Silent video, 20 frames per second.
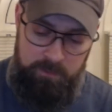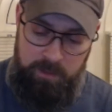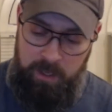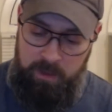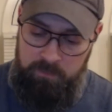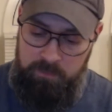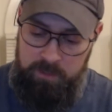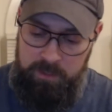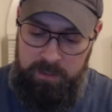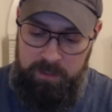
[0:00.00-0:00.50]
I
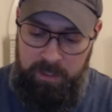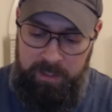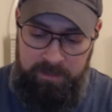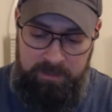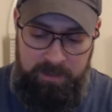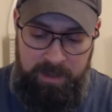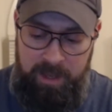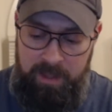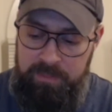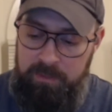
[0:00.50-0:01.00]
really like
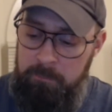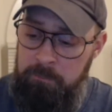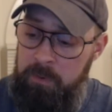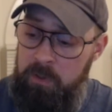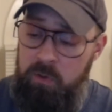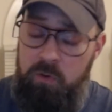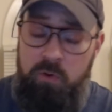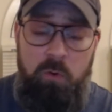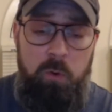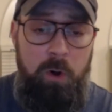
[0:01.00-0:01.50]
that. The
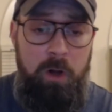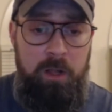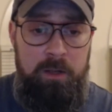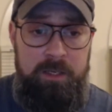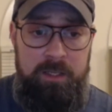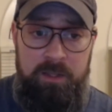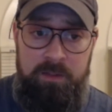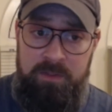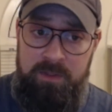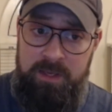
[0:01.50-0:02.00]
build quality
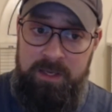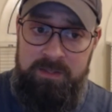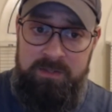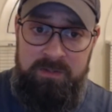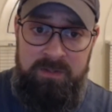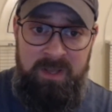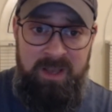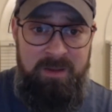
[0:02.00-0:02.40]
of this,